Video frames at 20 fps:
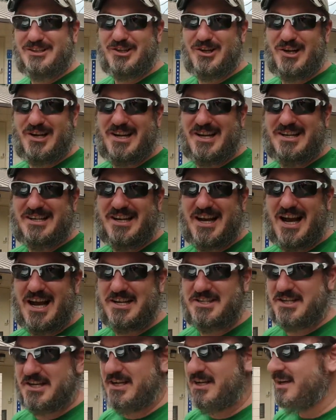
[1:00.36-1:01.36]
dirty and
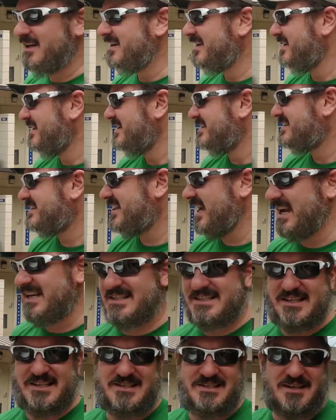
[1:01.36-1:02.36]
dodgy.
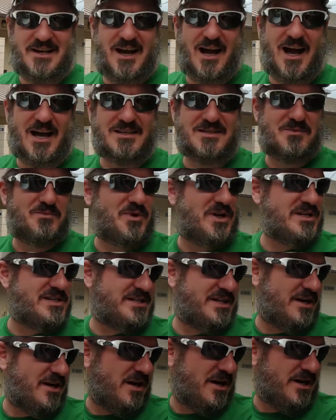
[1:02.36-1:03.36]
Texas, awesome
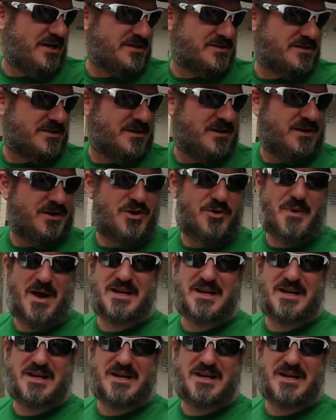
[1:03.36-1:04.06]
rest areas. New